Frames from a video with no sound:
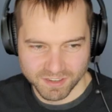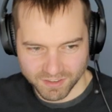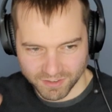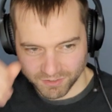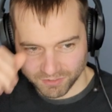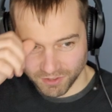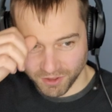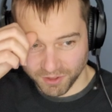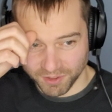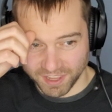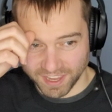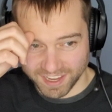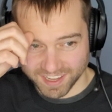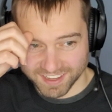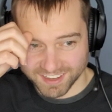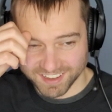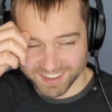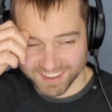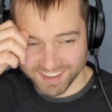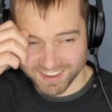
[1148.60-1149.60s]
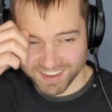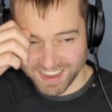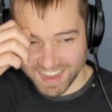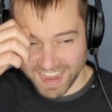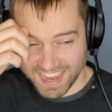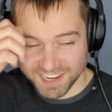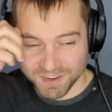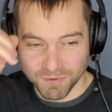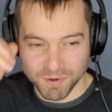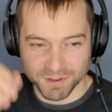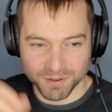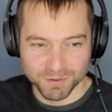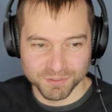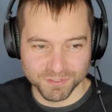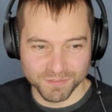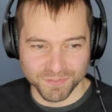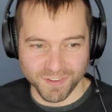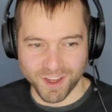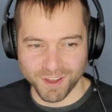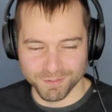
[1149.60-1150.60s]
So like, anyone who was
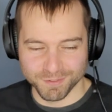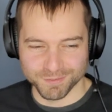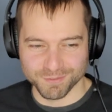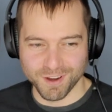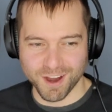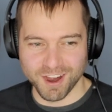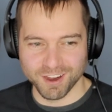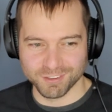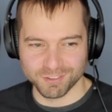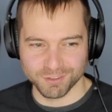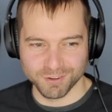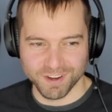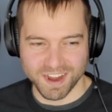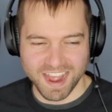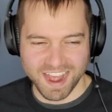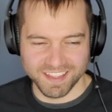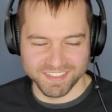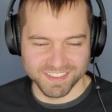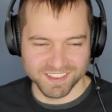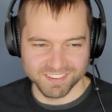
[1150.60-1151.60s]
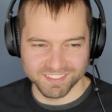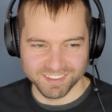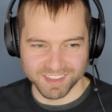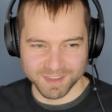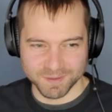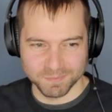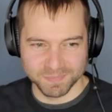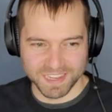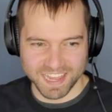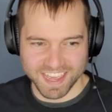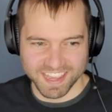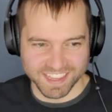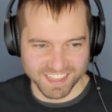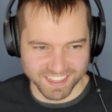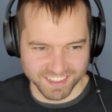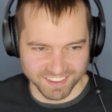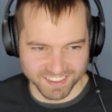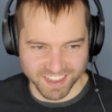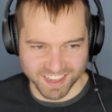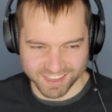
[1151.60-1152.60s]
involved with Roxor had this like
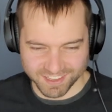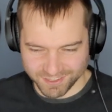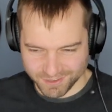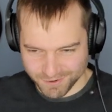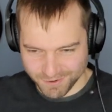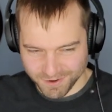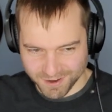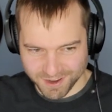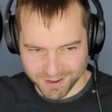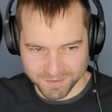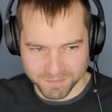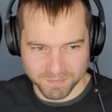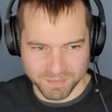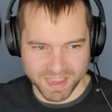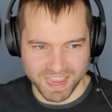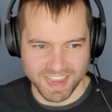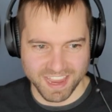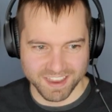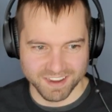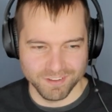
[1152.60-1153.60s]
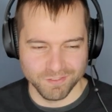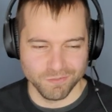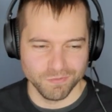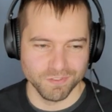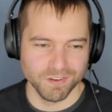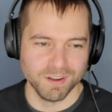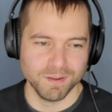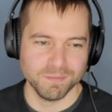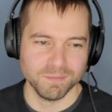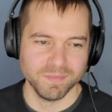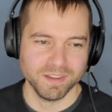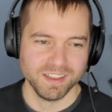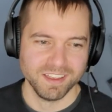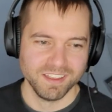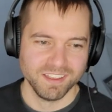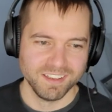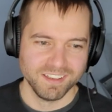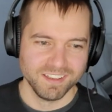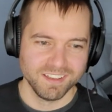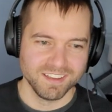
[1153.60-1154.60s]
blanket, like, you are banned from
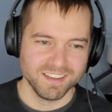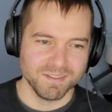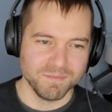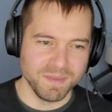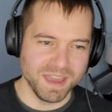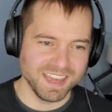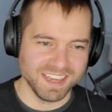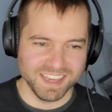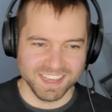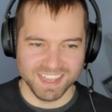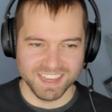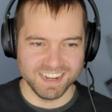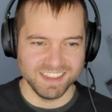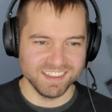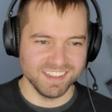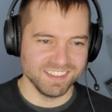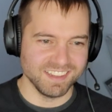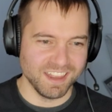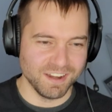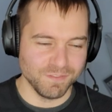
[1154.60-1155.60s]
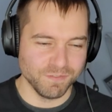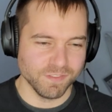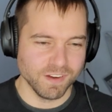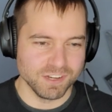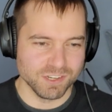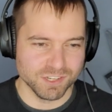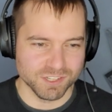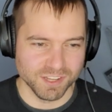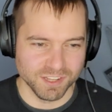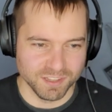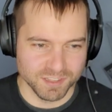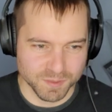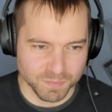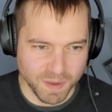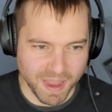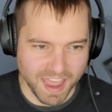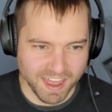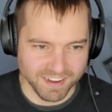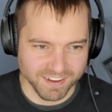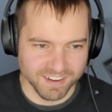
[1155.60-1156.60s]
making anything that infringes on this
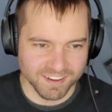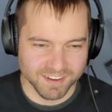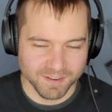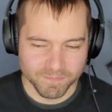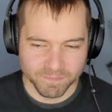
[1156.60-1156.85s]
patent,